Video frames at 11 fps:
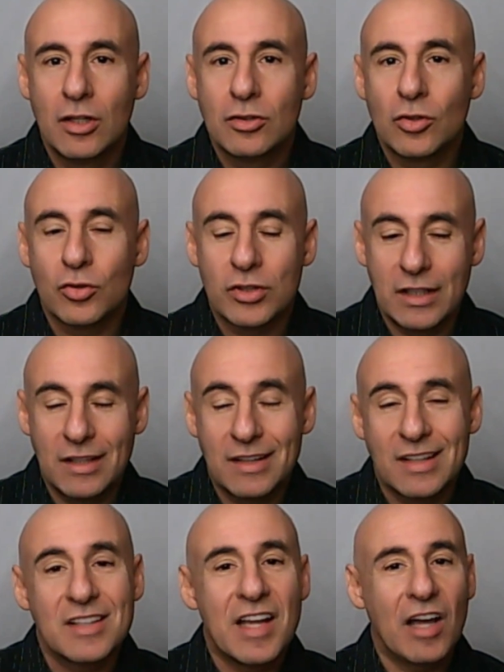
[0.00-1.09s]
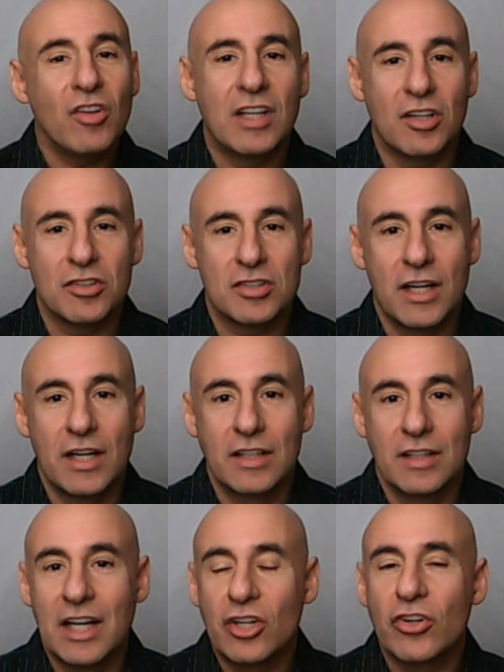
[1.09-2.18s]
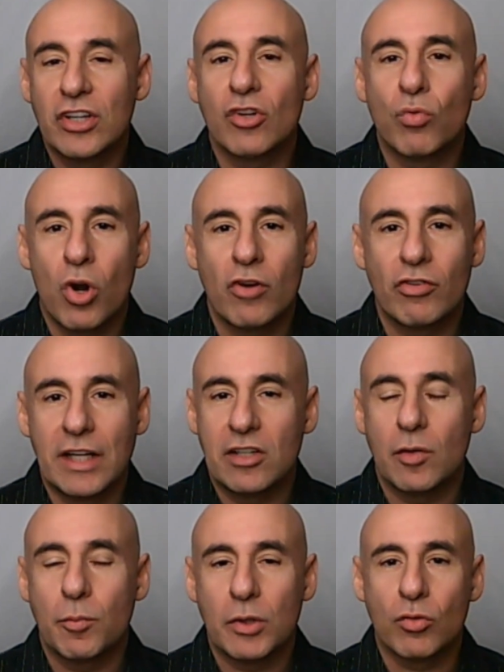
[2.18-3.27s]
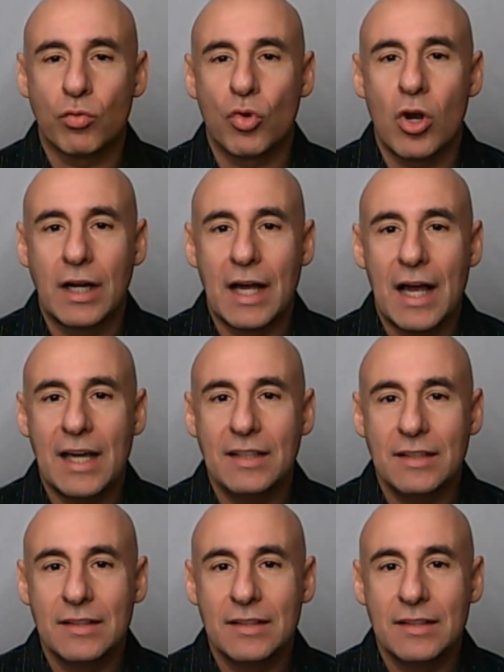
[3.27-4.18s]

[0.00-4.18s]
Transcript: So see, the telltale sign that you're in the wrong relationship with the wrong guy